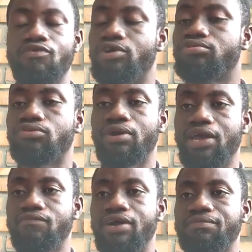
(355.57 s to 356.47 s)

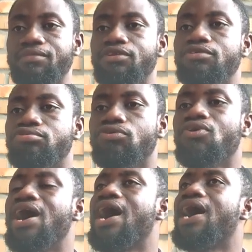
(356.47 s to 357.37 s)
whatsoever. So,
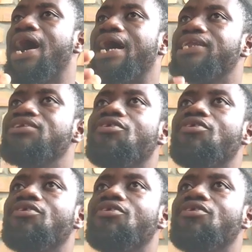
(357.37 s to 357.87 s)
had it